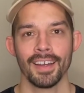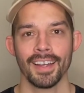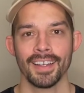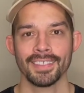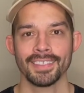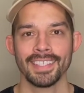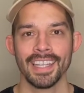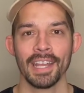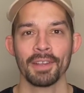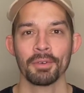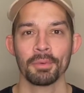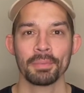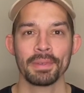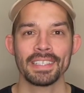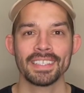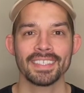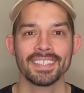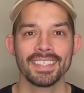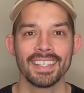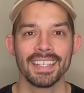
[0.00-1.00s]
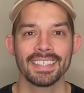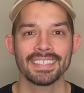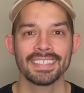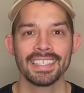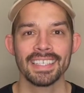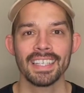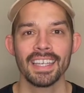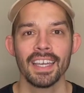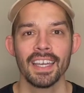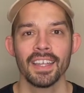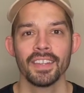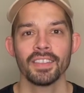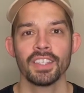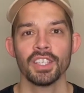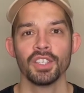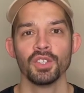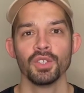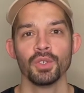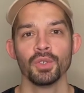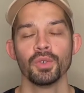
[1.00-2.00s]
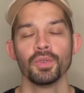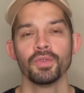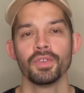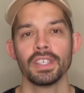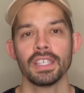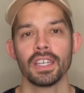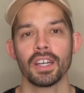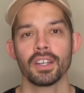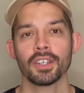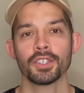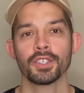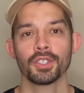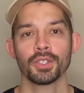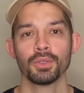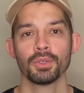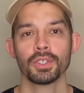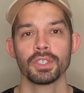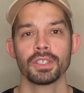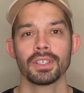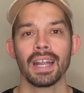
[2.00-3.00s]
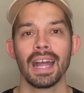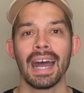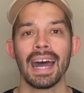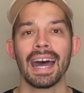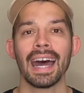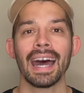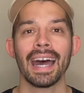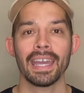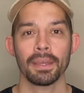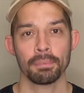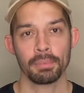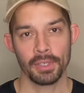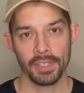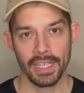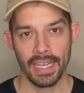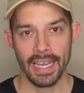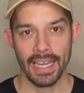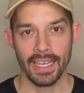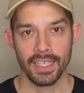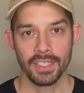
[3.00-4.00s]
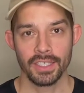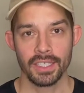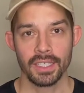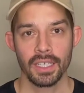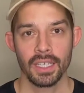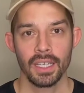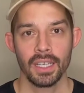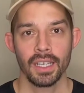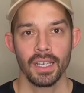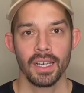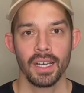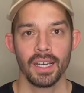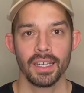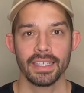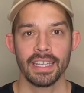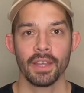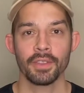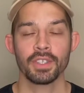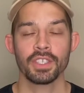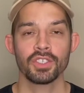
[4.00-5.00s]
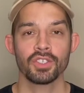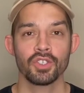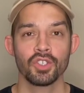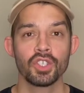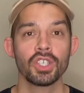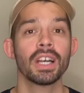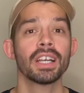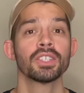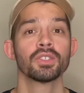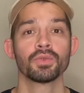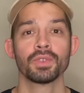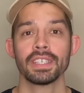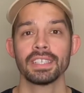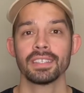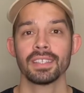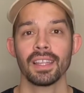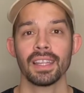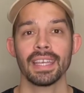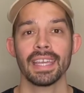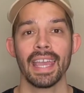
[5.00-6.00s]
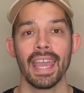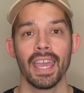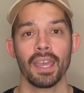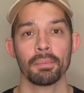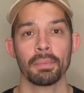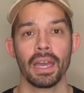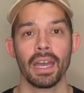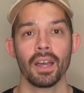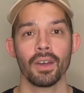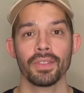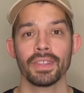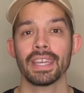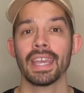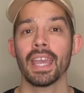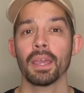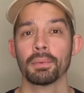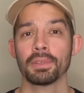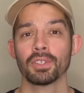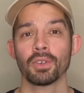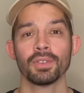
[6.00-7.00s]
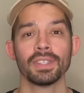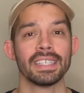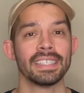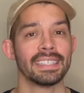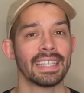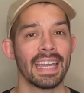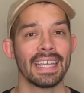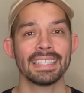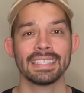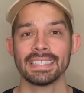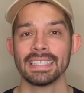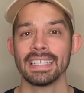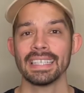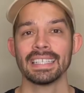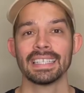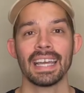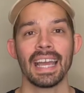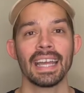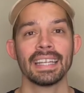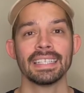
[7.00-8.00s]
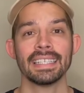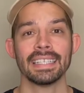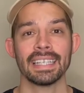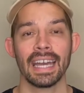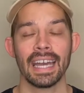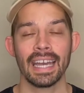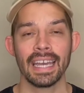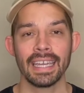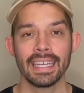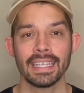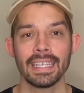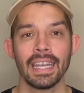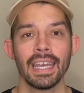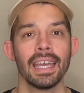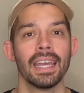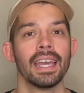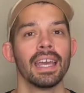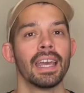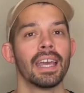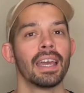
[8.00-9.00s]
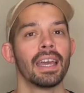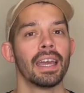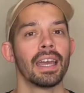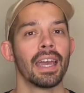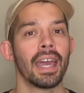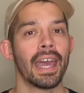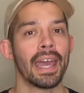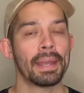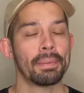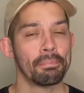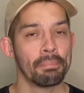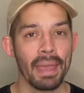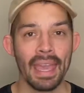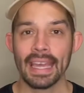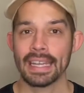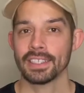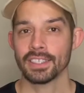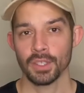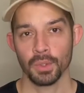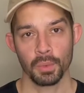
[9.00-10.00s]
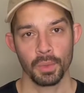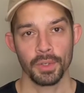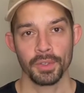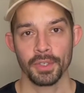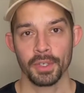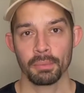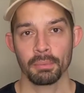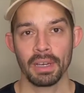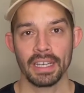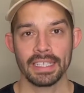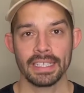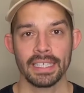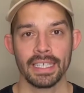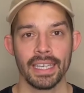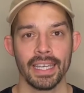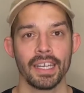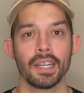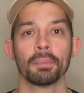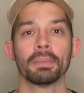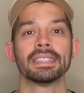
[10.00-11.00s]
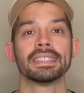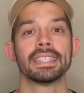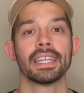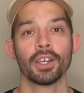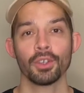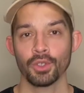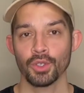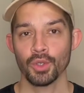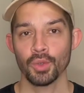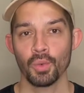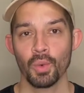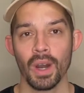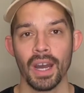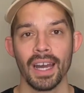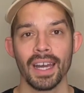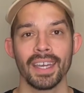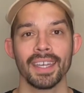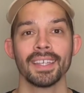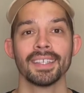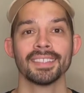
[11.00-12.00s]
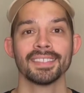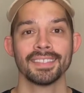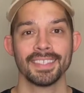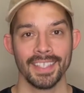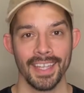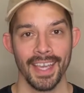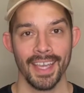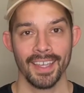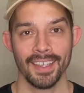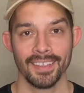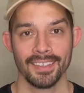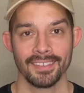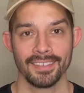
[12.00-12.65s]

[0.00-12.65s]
Today we'll be discussing the new VR shooter Hyperdash. Now this just recently came out. The game is only $19.99, and man is it worth your money, and I'm gonna tell you why today.